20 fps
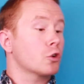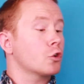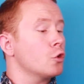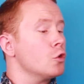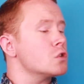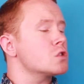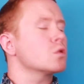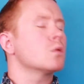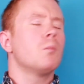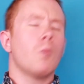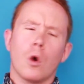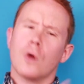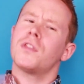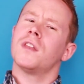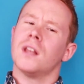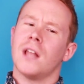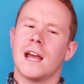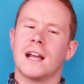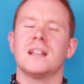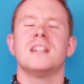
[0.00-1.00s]
Recruits will more
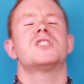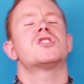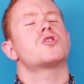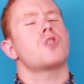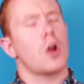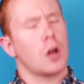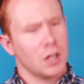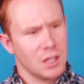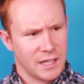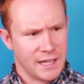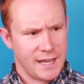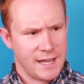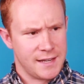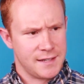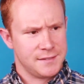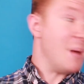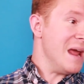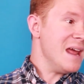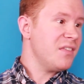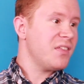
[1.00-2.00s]
than likely struggle
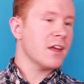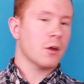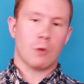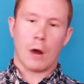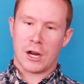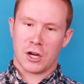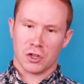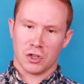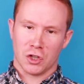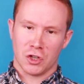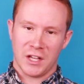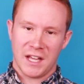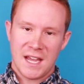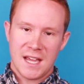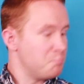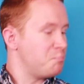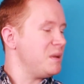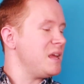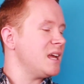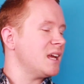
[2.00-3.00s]
in bathing
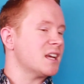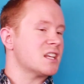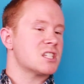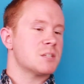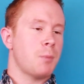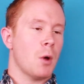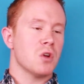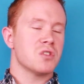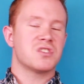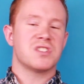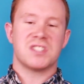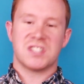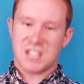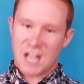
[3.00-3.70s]
regularly, being exposed to